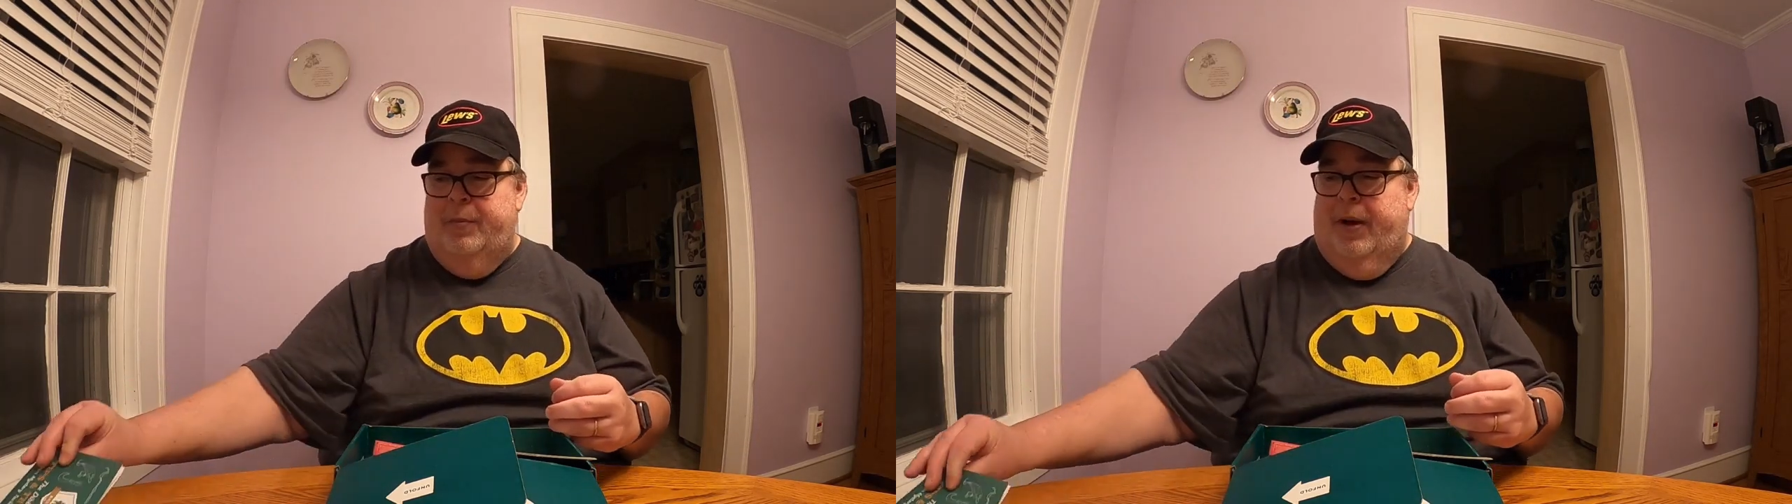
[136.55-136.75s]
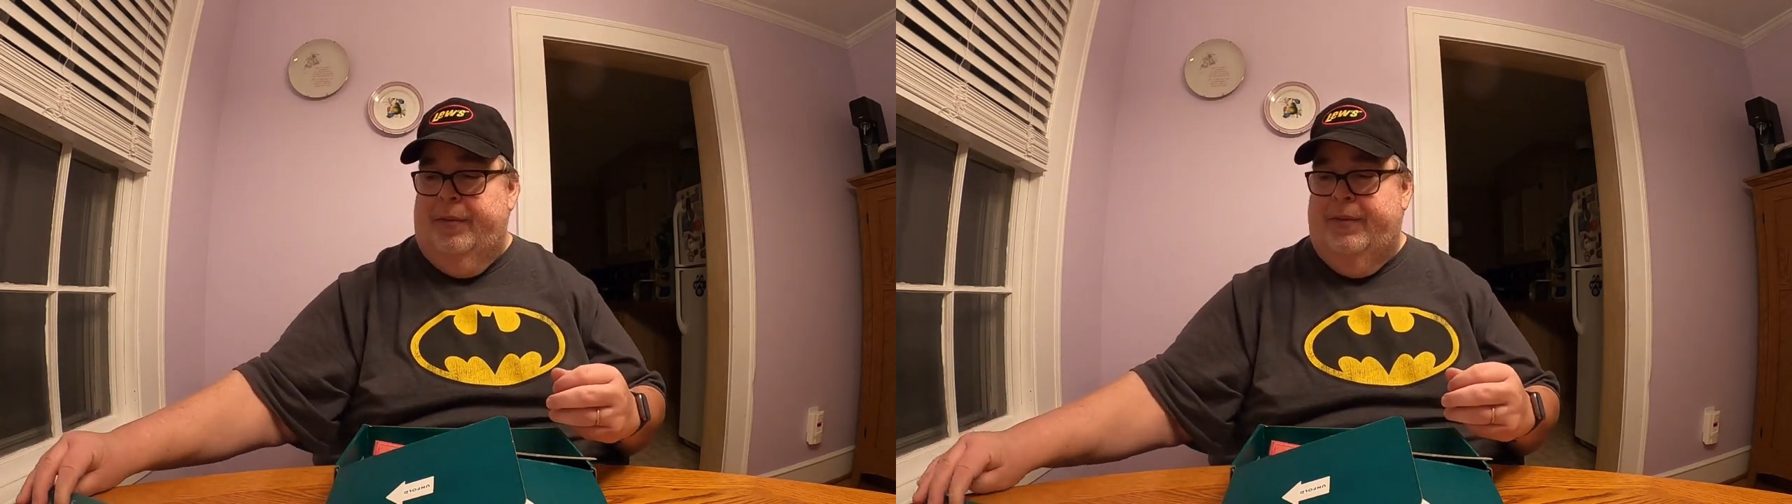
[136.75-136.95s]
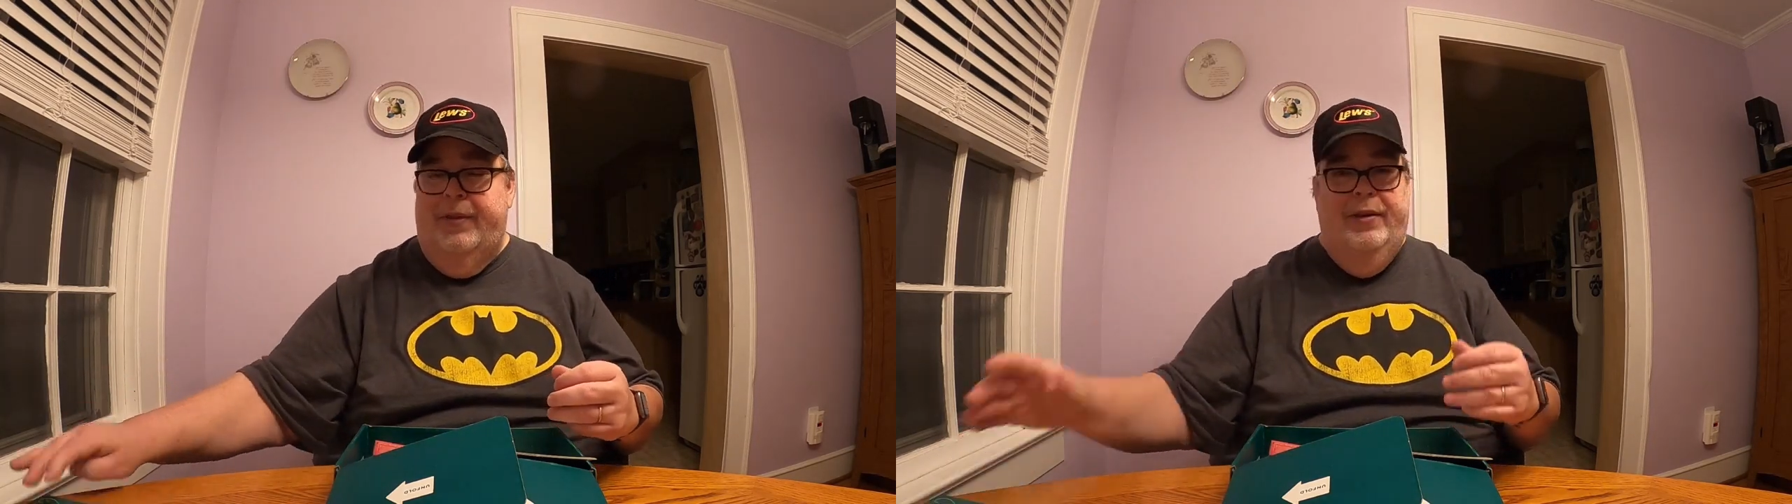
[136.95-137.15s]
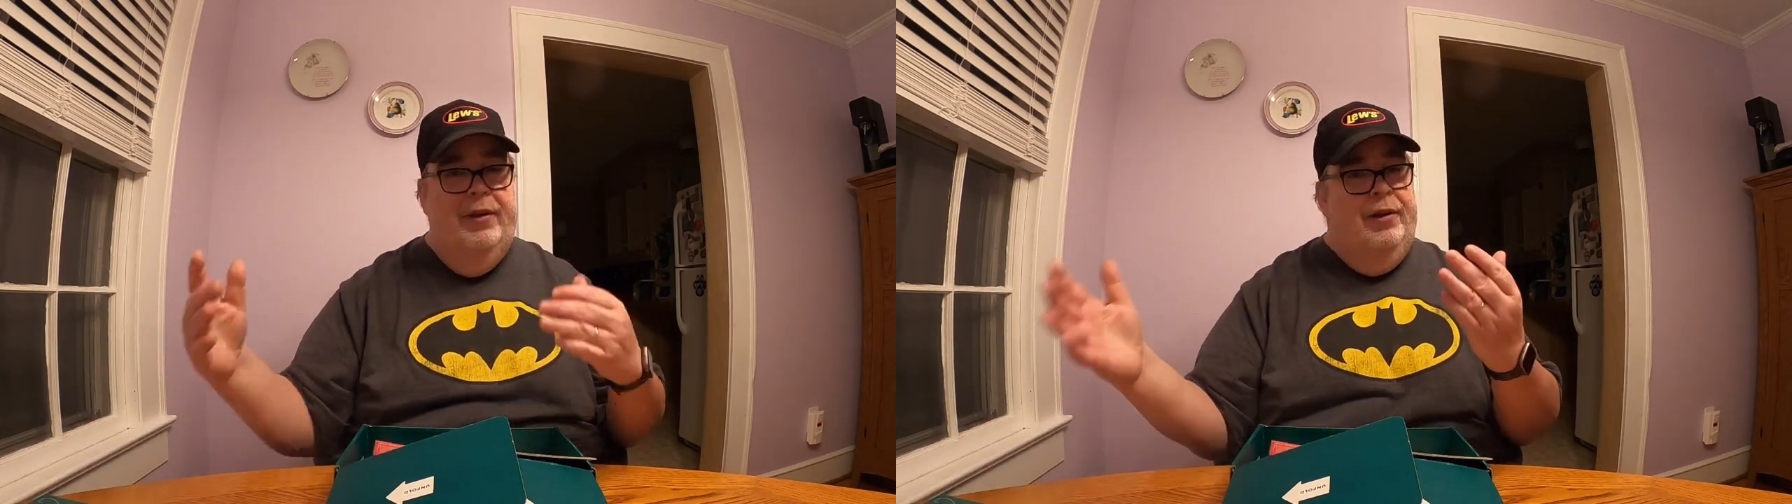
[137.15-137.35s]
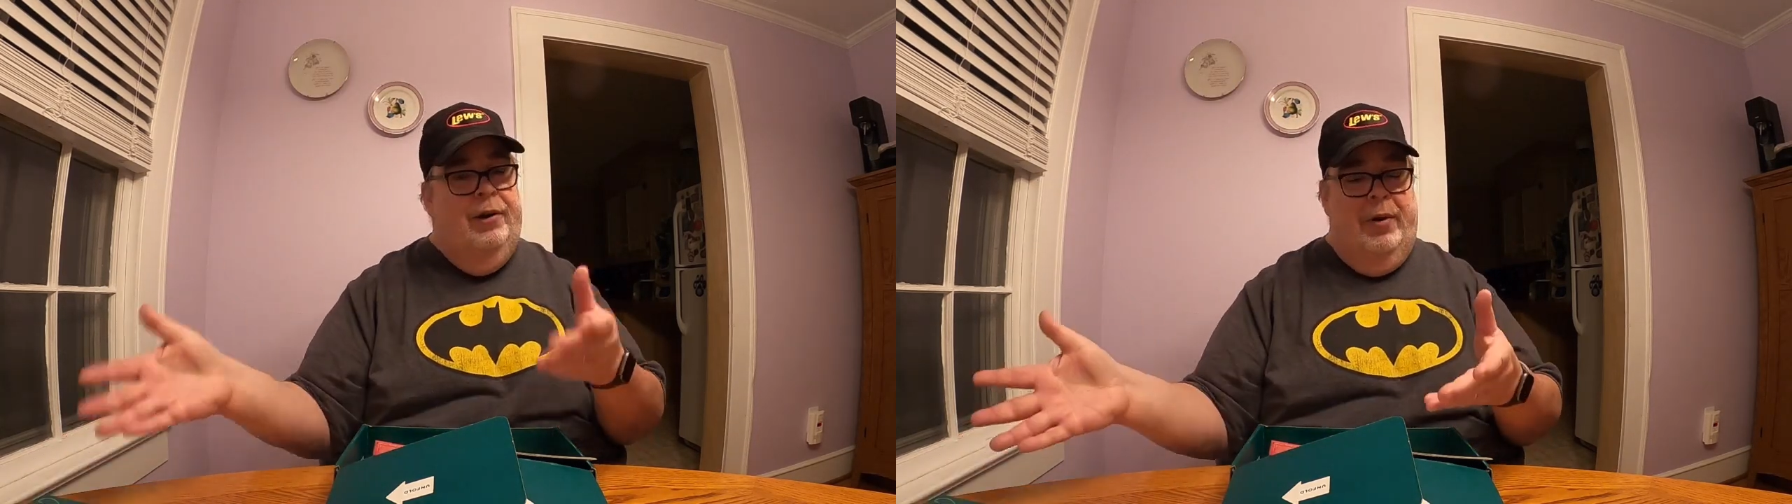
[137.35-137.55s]
month.
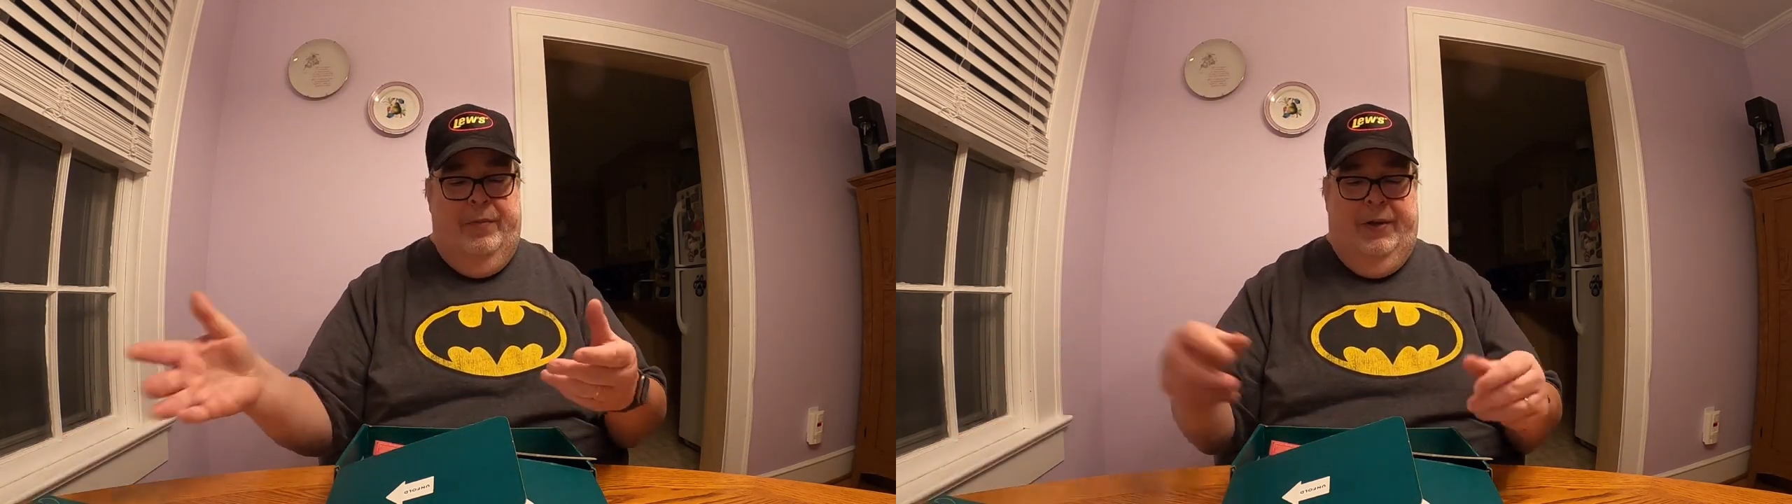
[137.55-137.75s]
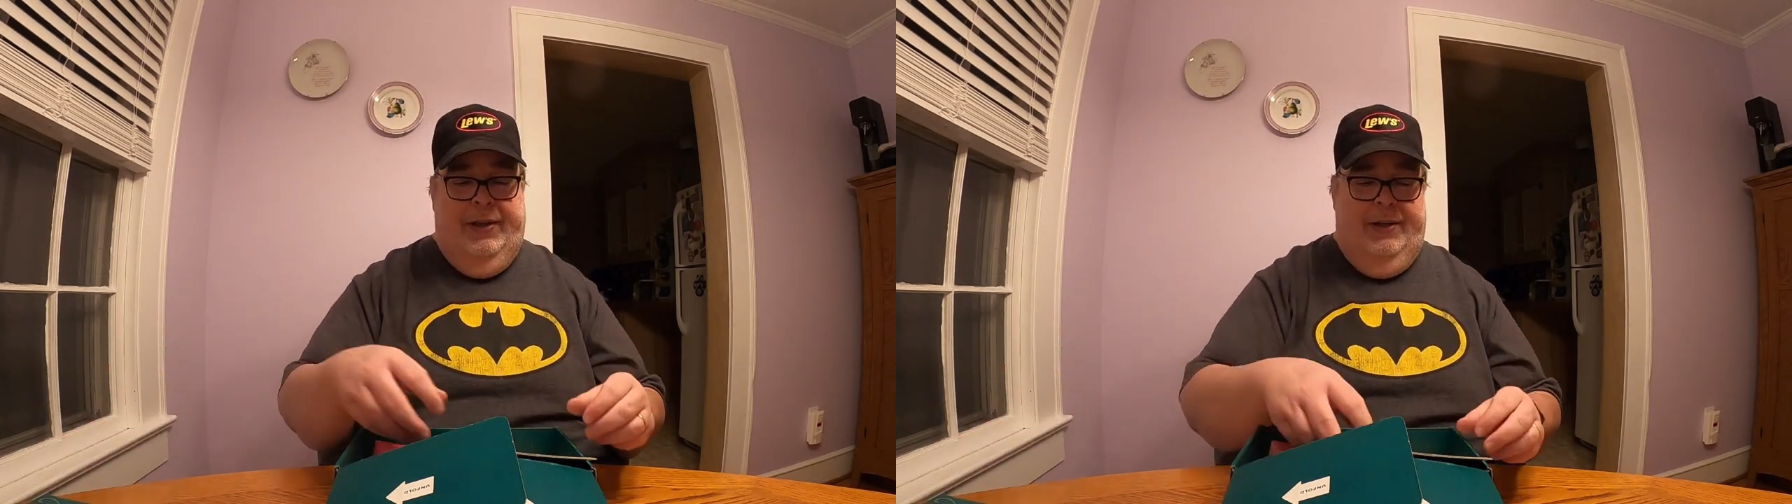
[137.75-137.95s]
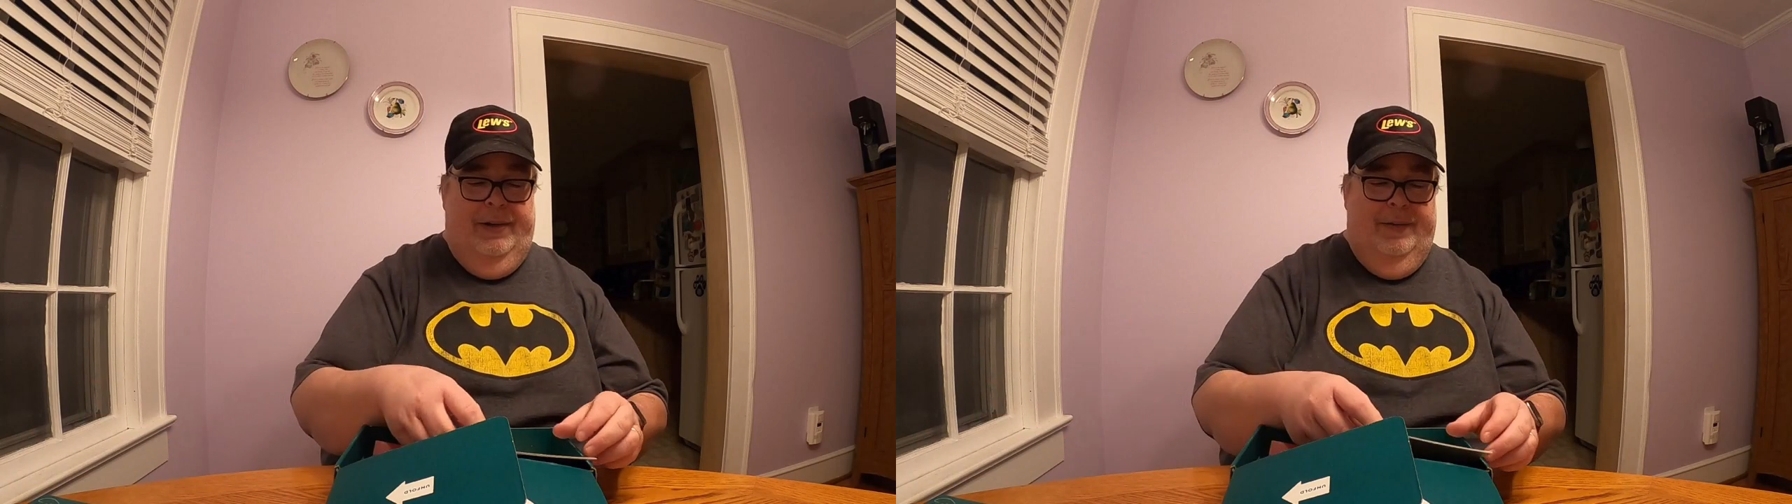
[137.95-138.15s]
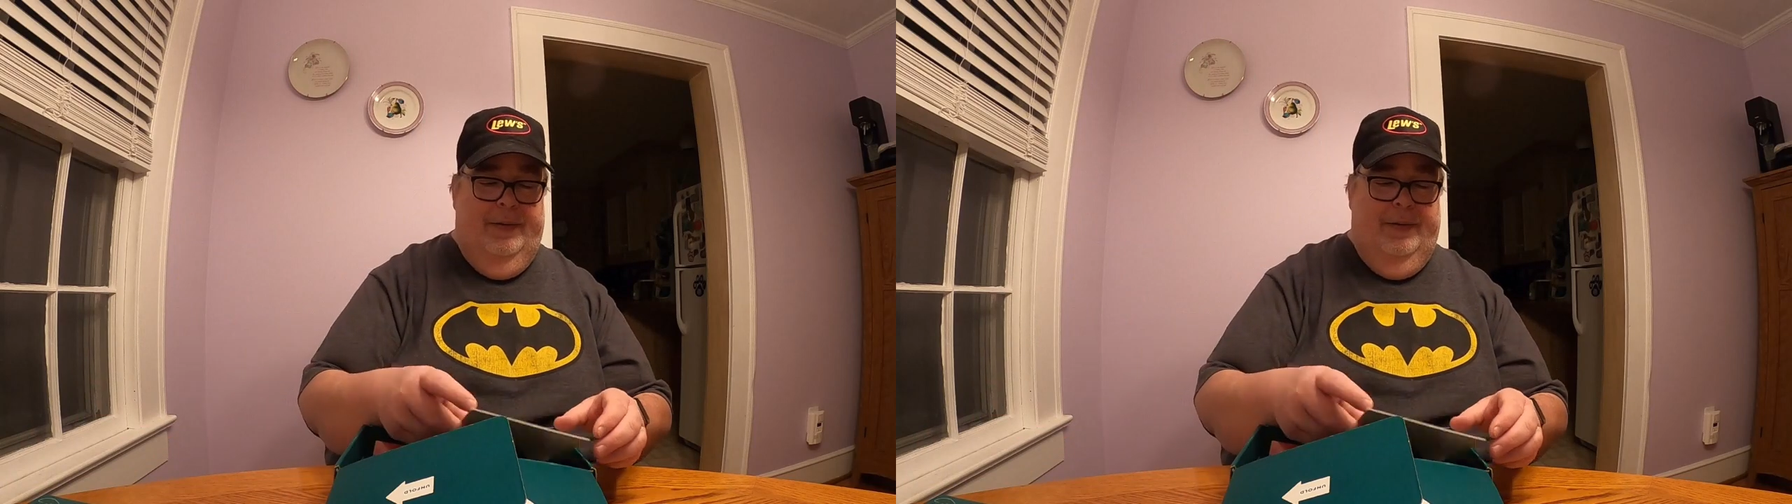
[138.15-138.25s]
Great read.